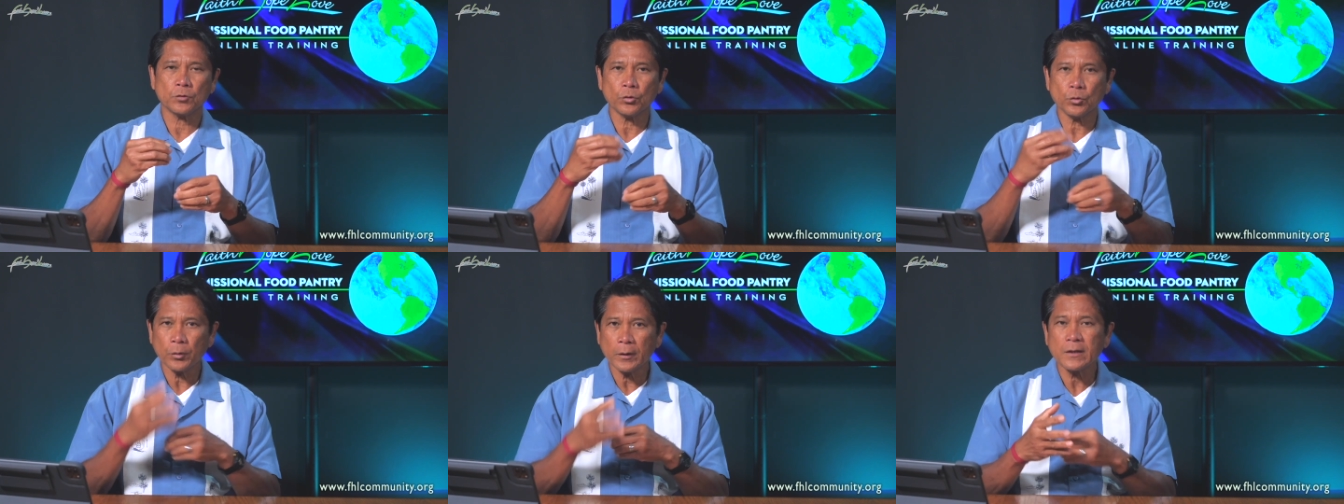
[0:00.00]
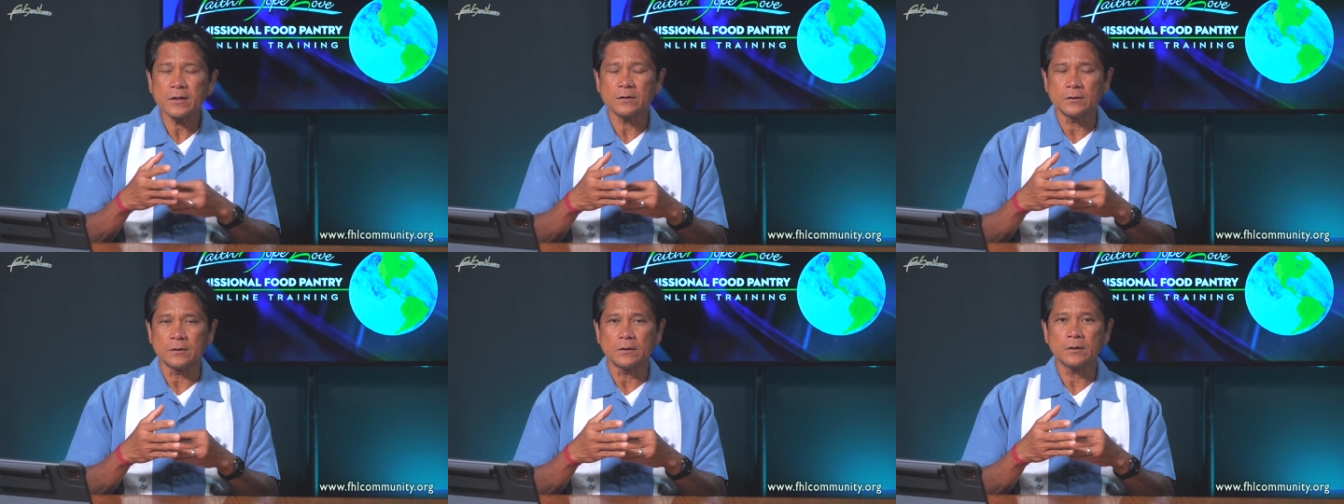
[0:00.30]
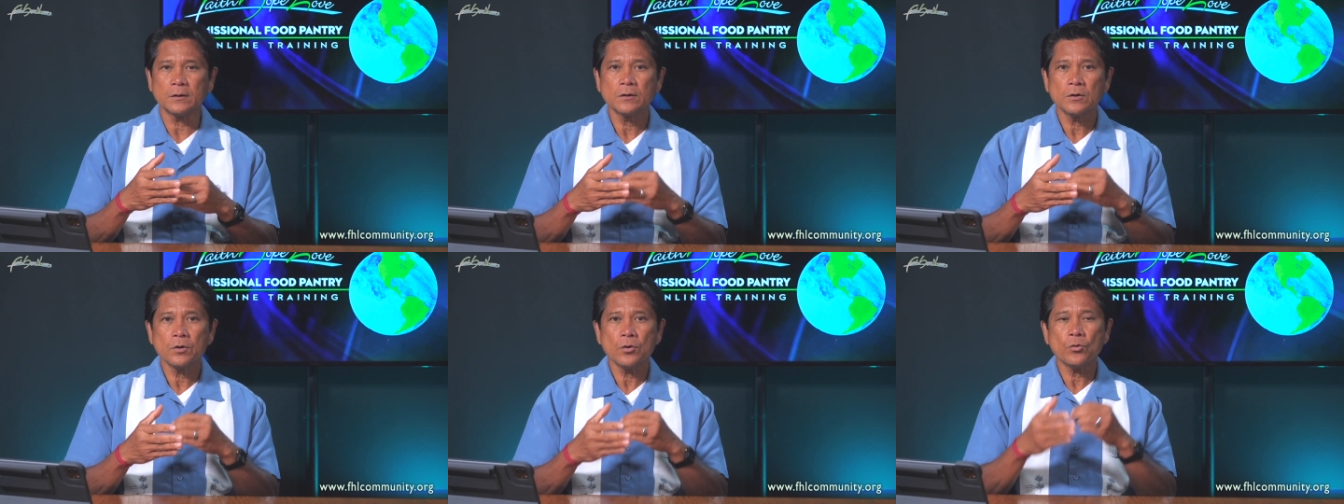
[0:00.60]

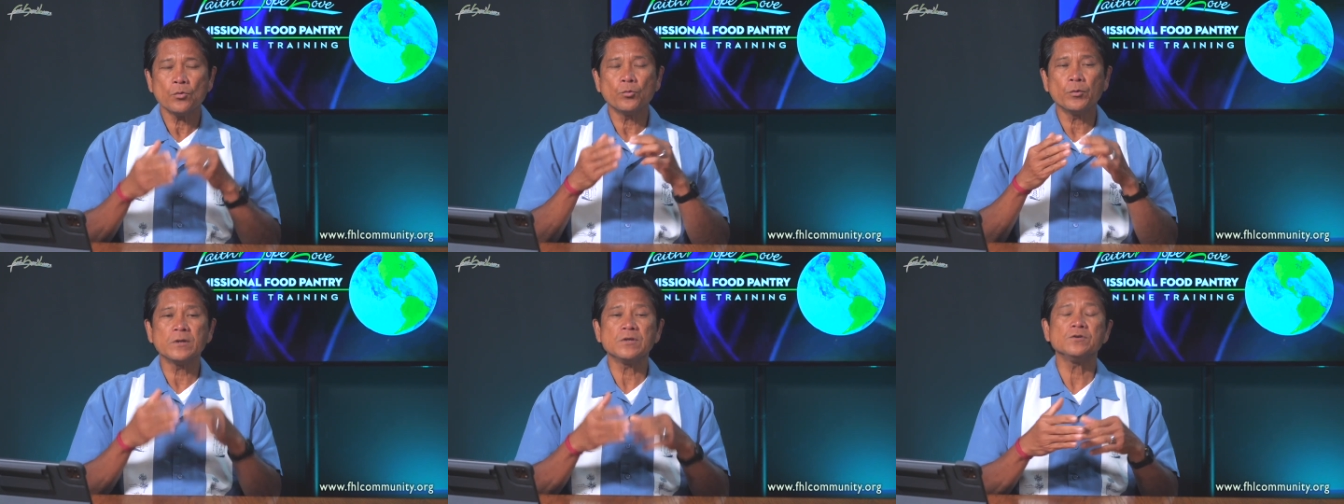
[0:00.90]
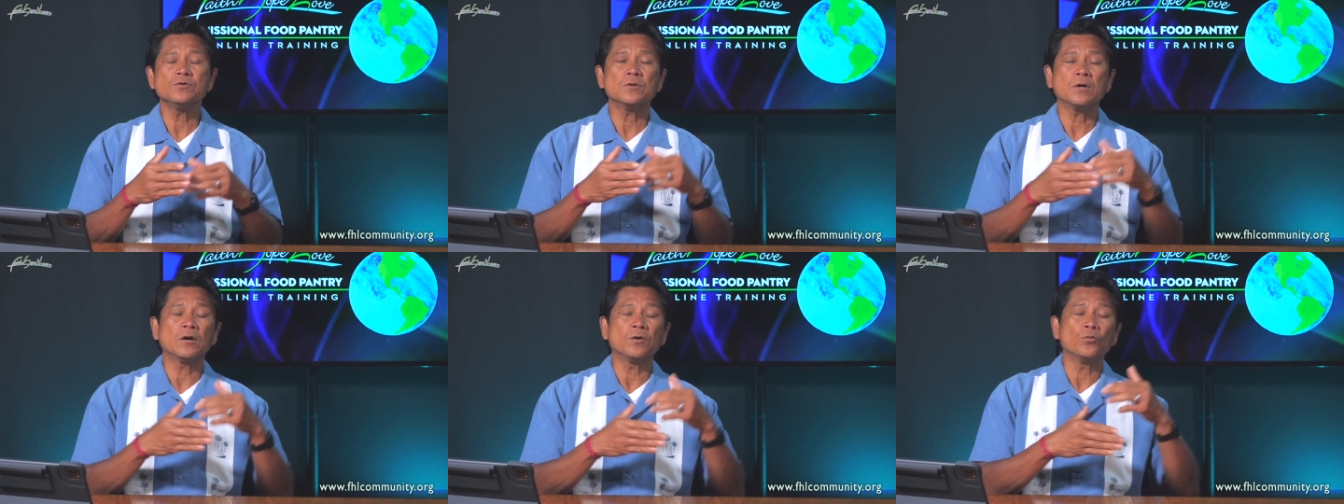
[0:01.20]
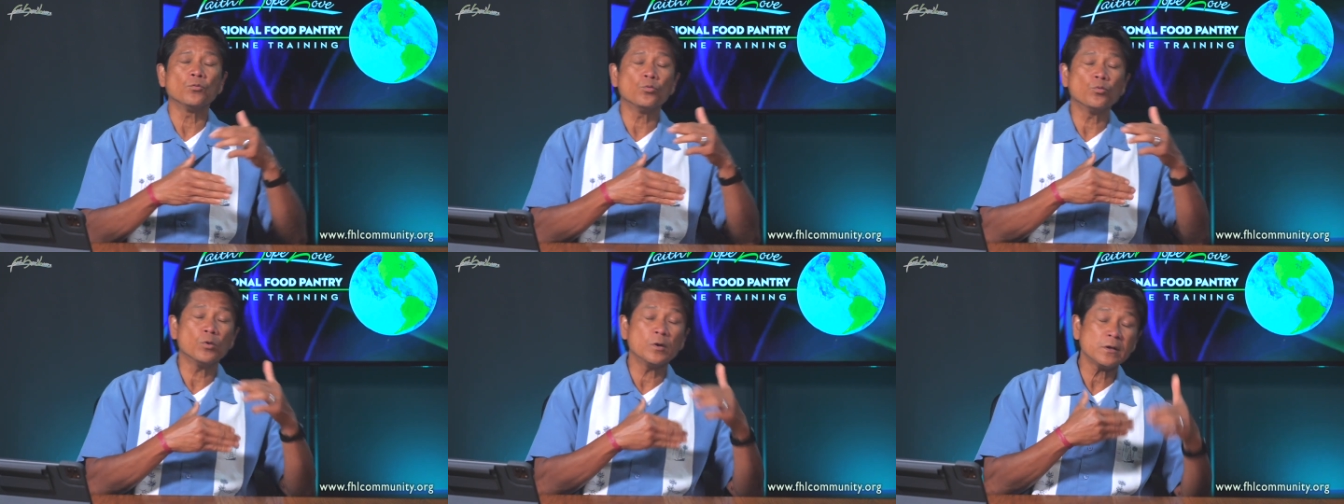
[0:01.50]
quicker when you
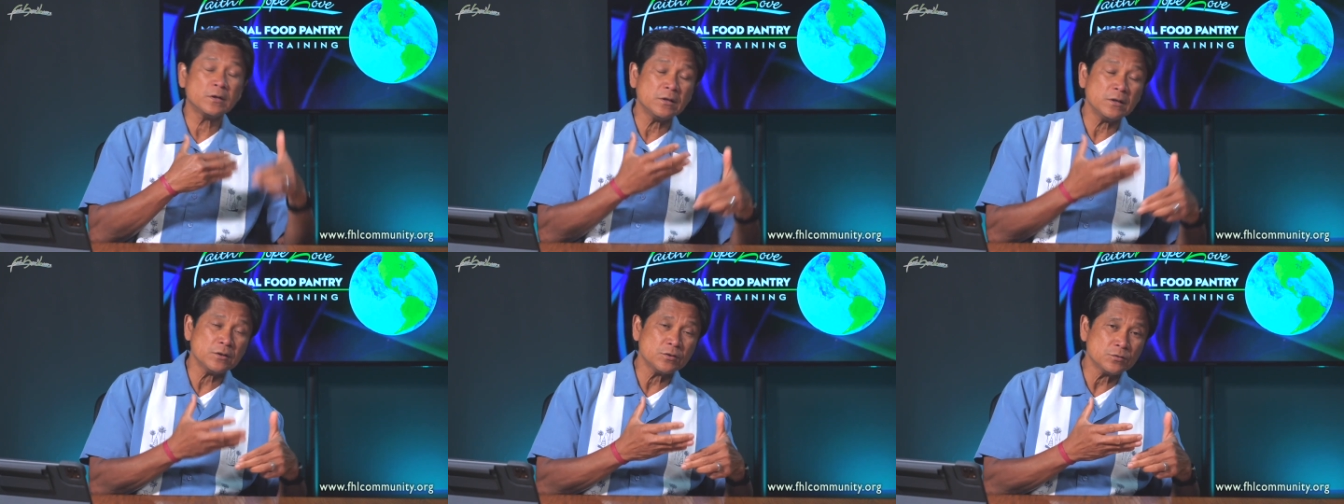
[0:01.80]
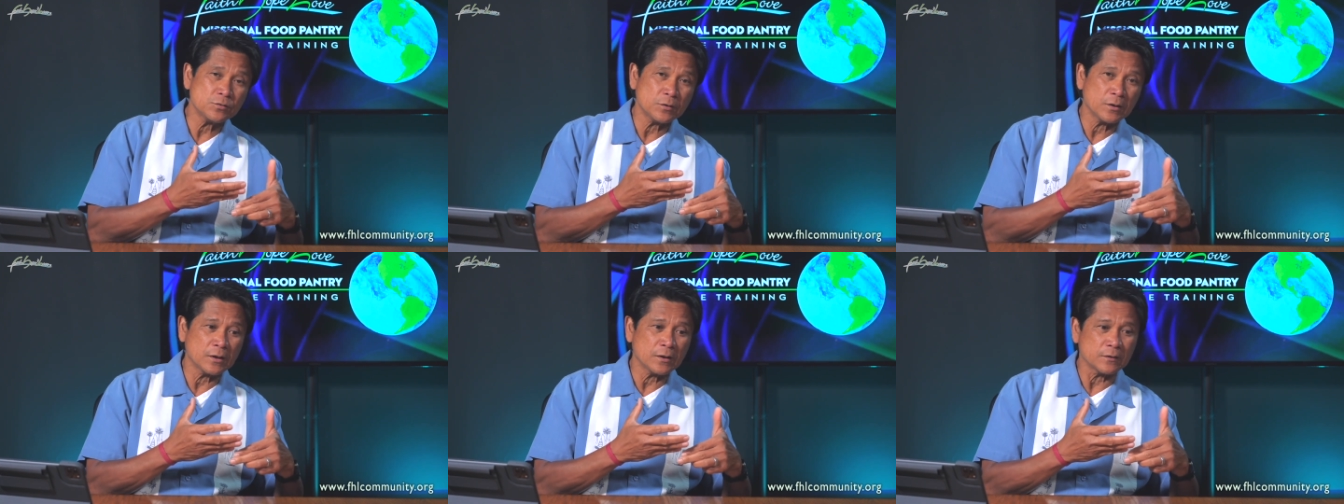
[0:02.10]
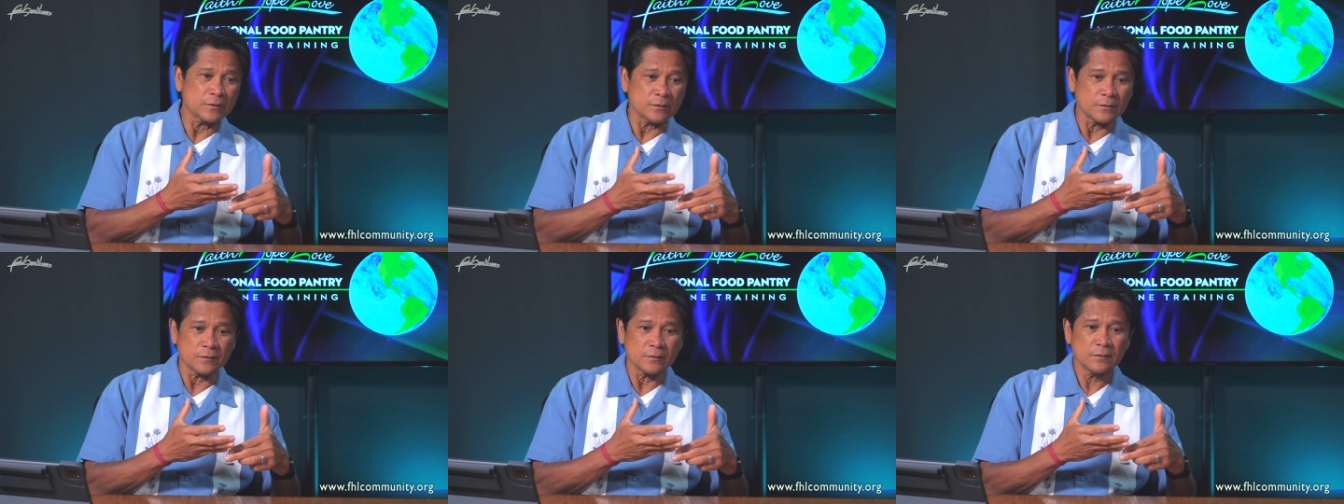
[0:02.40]
are working
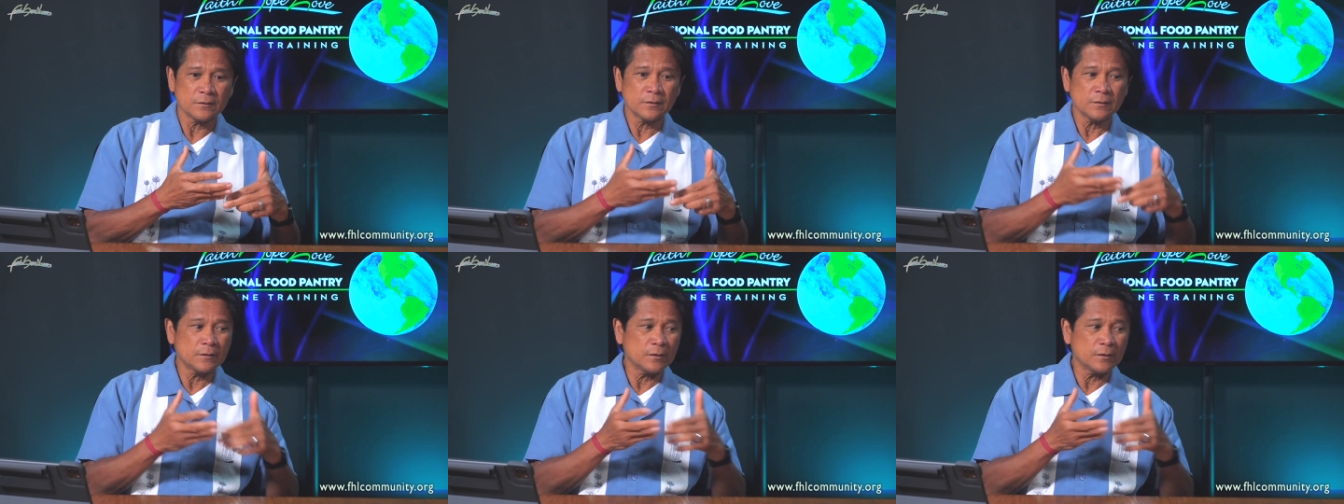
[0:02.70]
together,